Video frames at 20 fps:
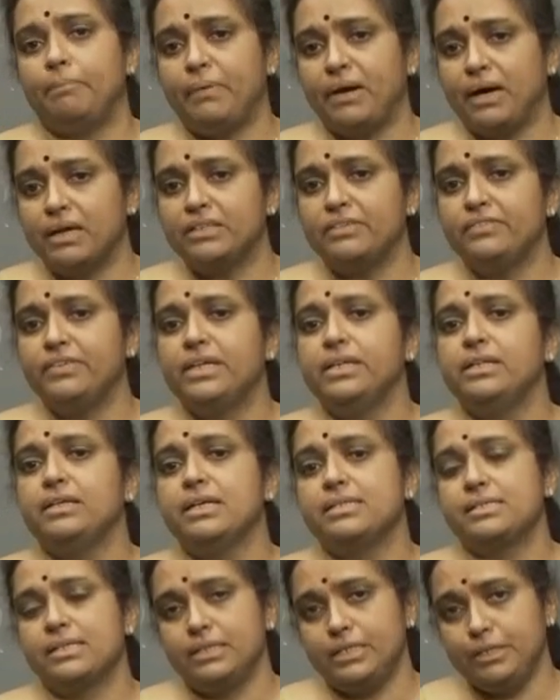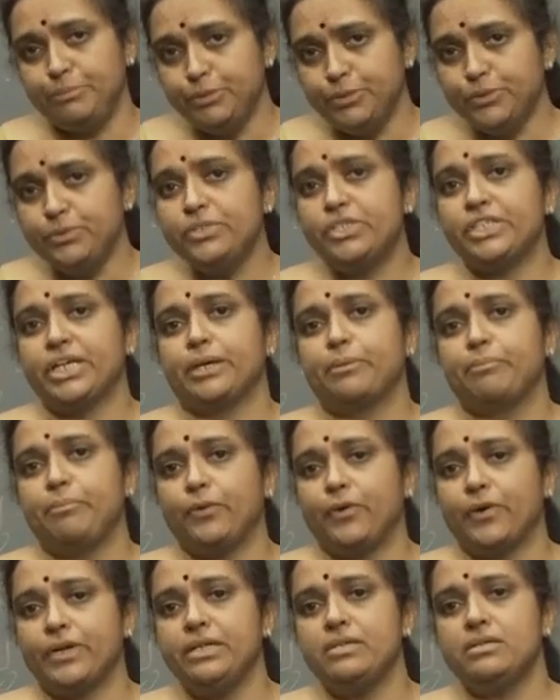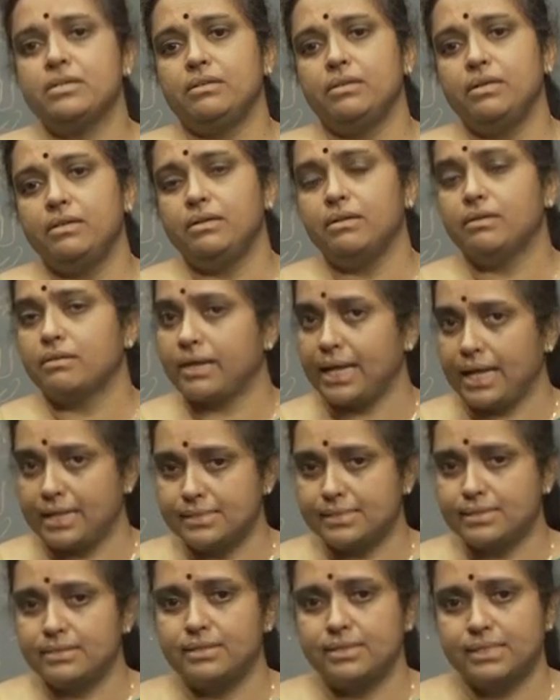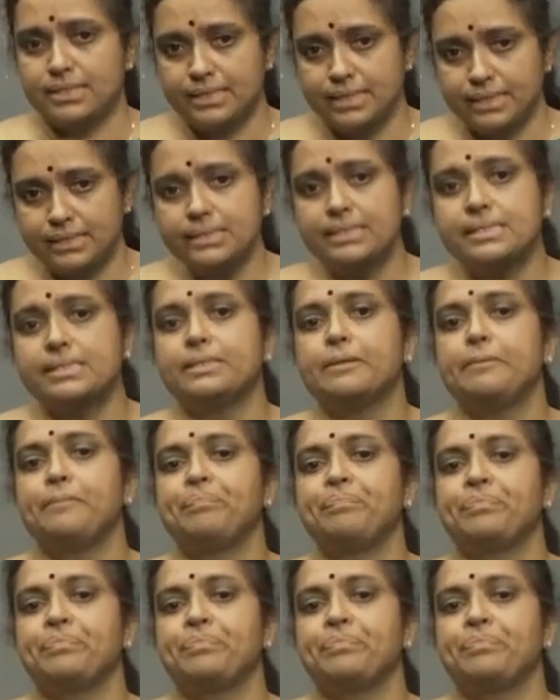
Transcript: pathway, as an immune checkpoint in cancerous cells.